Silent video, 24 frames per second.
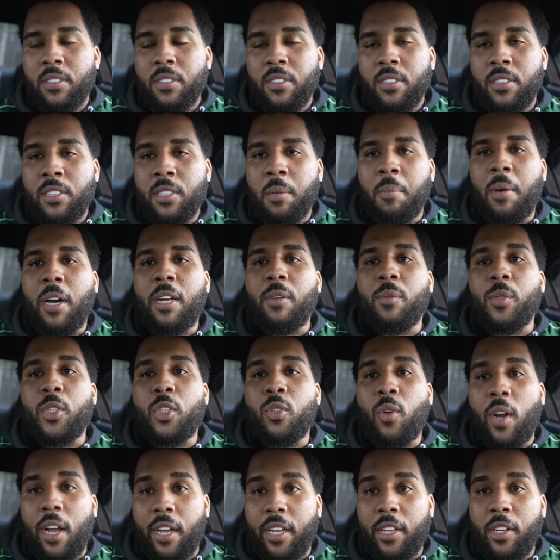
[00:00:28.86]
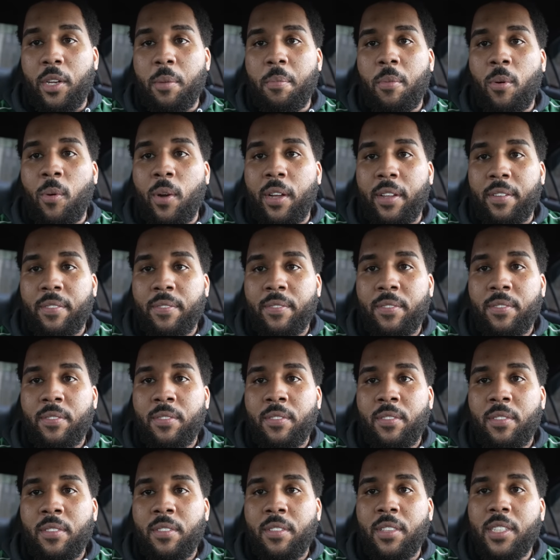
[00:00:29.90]
Somebody was tracking you, boy.
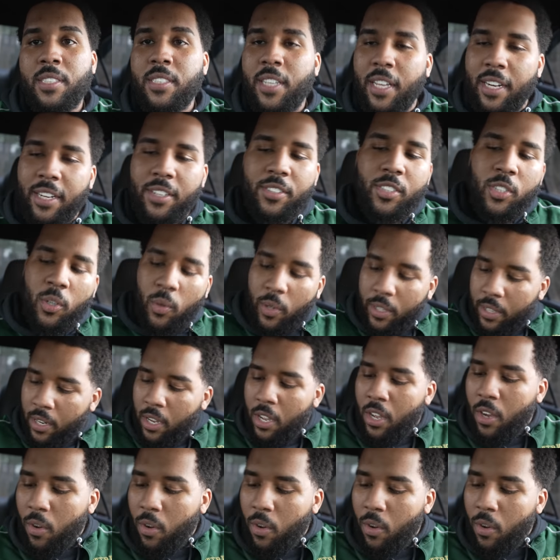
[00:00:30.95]
Let's get into it.